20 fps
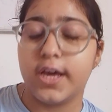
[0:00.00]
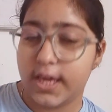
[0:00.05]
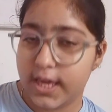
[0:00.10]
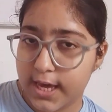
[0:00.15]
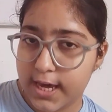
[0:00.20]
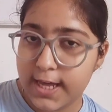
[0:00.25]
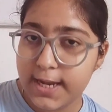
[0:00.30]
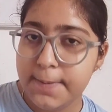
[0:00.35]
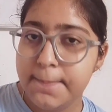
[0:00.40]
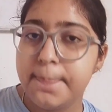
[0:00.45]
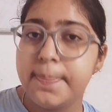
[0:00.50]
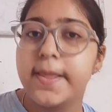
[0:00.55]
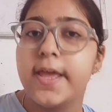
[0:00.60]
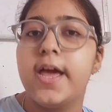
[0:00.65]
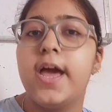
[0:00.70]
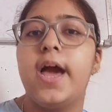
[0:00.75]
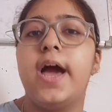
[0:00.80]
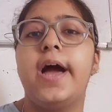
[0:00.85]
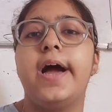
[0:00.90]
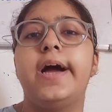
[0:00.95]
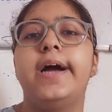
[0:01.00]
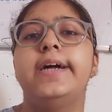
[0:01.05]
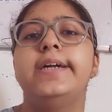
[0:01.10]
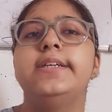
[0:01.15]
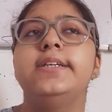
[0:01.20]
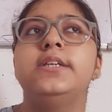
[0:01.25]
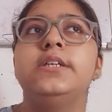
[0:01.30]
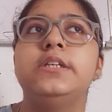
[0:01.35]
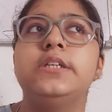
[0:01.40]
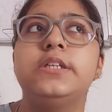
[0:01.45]
air,
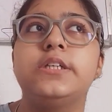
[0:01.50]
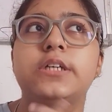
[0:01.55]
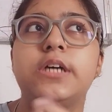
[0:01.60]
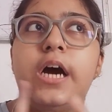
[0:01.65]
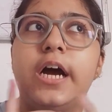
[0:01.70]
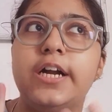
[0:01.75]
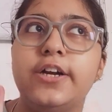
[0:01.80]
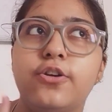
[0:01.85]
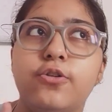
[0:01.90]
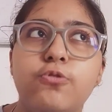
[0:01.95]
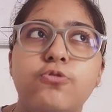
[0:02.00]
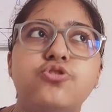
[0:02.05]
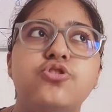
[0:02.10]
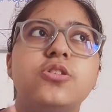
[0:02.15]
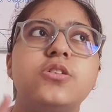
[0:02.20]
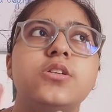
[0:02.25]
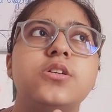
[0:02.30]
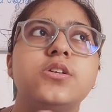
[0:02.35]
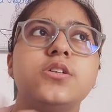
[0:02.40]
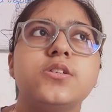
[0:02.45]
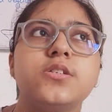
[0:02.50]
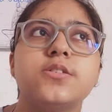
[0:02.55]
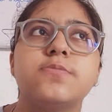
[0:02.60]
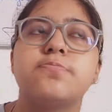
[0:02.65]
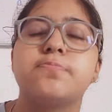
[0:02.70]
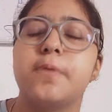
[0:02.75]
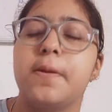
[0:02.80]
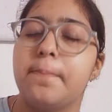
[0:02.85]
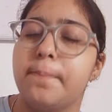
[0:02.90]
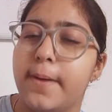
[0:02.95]
and hydrogen
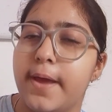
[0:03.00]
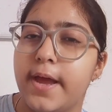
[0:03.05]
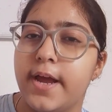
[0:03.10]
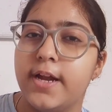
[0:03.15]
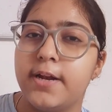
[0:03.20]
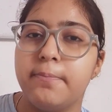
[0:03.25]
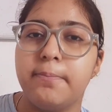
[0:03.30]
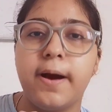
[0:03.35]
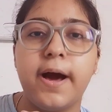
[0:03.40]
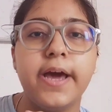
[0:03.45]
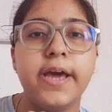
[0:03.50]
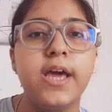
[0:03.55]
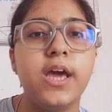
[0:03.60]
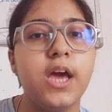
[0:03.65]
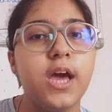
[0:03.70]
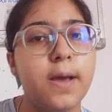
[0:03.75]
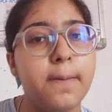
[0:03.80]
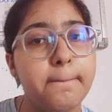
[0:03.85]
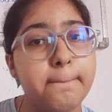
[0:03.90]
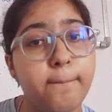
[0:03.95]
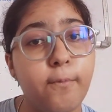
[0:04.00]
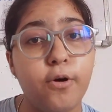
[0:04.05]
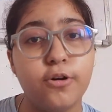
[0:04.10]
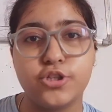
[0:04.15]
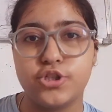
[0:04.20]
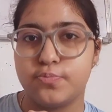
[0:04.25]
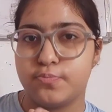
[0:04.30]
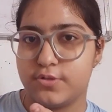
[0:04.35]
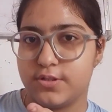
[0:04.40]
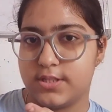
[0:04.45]
is prepared by
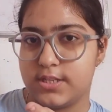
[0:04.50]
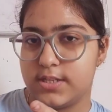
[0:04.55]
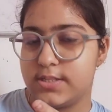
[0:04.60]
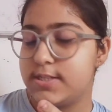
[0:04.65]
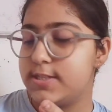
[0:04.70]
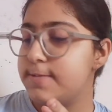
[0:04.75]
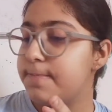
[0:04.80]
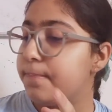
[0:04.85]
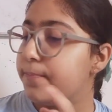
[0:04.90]
Bosch process.